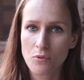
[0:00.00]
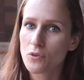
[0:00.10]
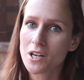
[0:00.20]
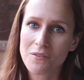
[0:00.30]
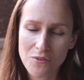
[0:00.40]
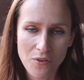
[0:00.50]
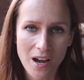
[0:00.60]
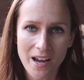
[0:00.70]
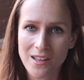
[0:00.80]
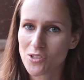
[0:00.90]
free of the
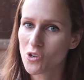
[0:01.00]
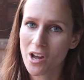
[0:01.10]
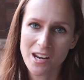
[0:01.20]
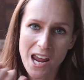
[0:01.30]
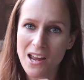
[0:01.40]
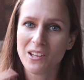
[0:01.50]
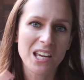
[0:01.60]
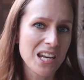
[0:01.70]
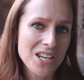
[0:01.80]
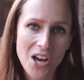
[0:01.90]
fines, they're not
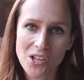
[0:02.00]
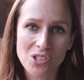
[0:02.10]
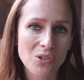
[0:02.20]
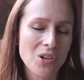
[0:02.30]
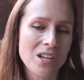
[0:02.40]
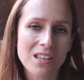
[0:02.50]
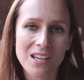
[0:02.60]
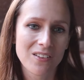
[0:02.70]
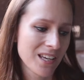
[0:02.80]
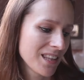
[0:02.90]
inhaling any dust or
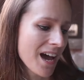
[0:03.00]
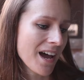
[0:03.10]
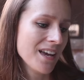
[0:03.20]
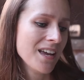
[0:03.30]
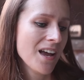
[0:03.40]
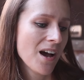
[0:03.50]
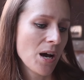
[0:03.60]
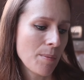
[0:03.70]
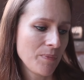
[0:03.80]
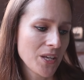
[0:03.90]
anything like that,
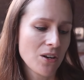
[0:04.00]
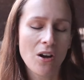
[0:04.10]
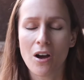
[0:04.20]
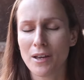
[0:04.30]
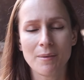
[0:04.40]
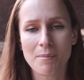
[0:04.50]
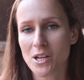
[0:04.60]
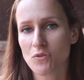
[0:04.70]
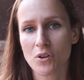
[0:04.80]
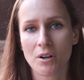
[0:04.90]
um, and it
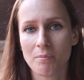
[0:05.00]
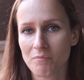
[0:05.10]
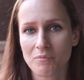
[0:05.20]
makes for